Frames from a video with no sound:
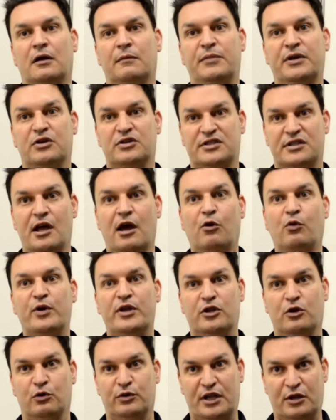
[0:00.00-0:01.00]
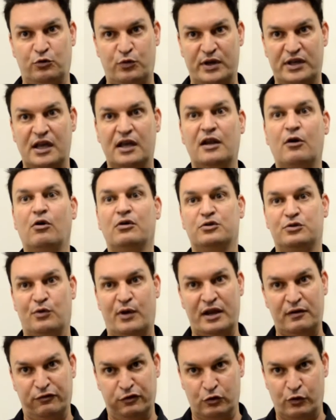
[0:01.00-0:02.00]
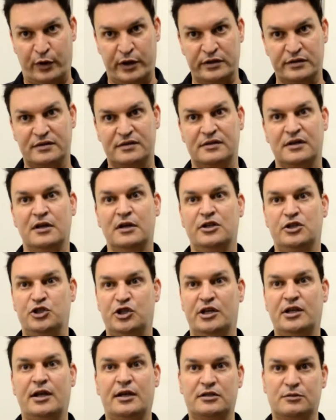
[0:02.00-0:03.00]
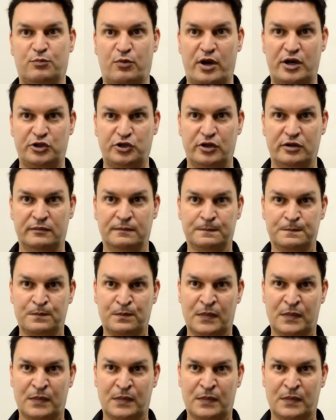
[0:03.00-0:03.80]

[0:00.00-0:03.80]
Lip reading: because now we know that we can also influence gene expression.